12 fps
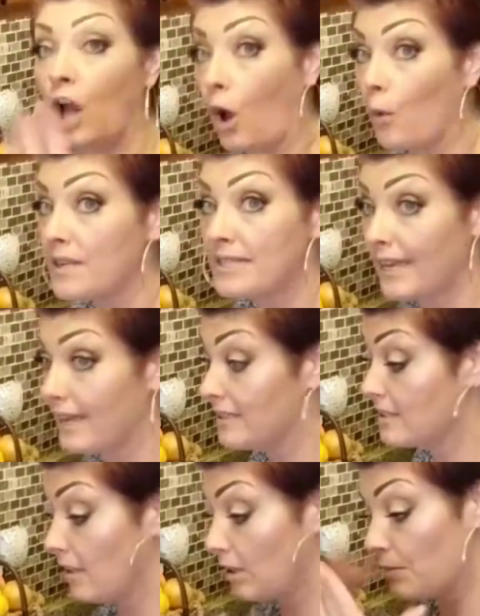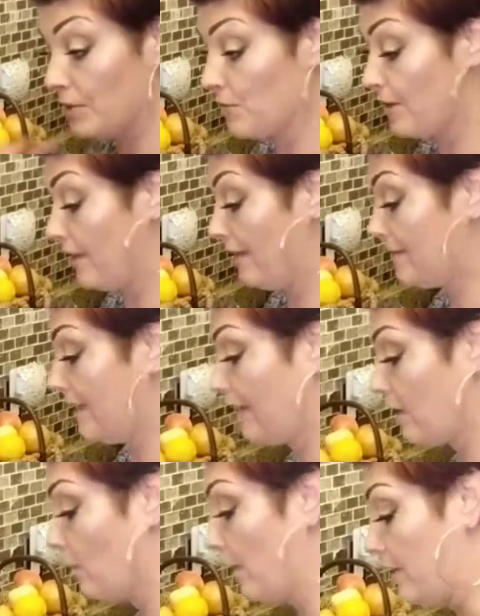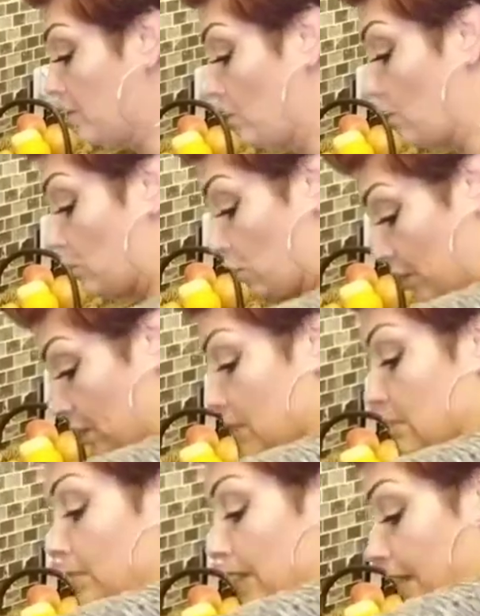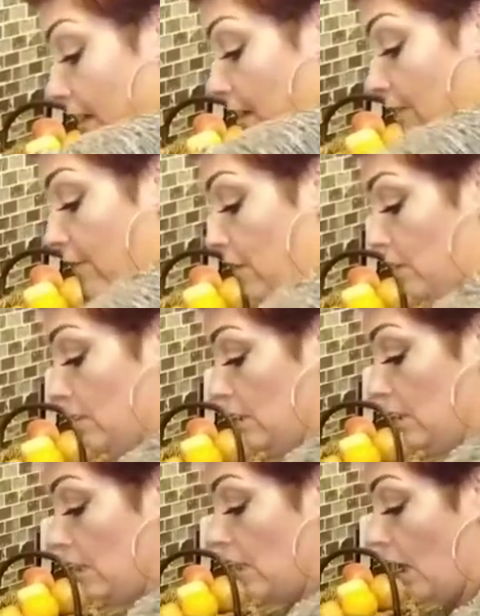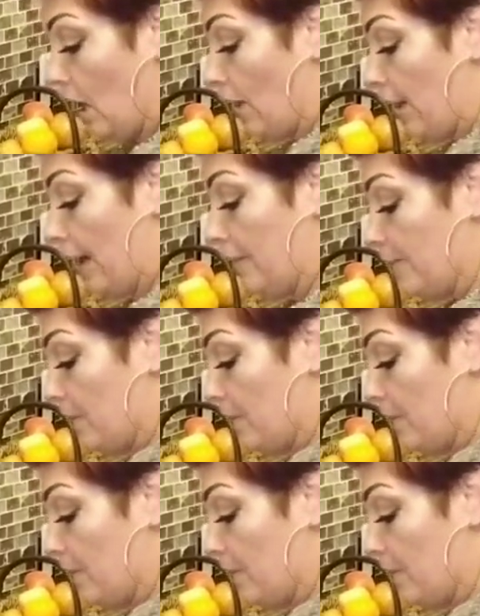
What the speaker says: always add salt, but you can't take it away, so just be careful. All right,